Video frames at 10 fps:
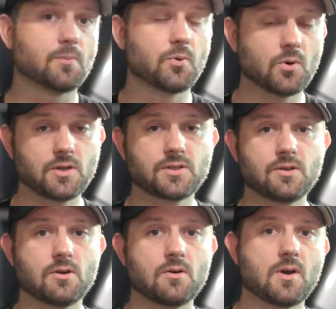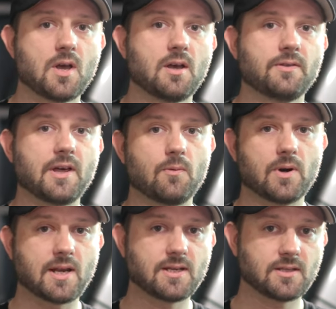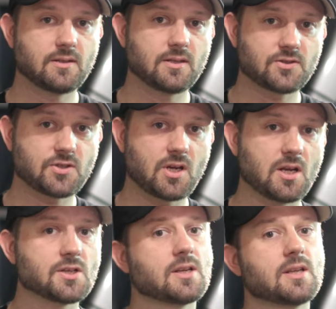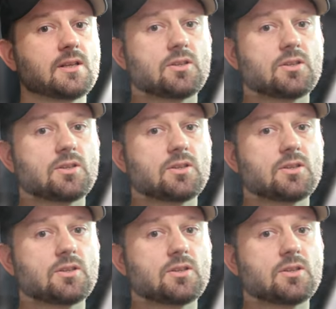important to note that when I did this change, I didn't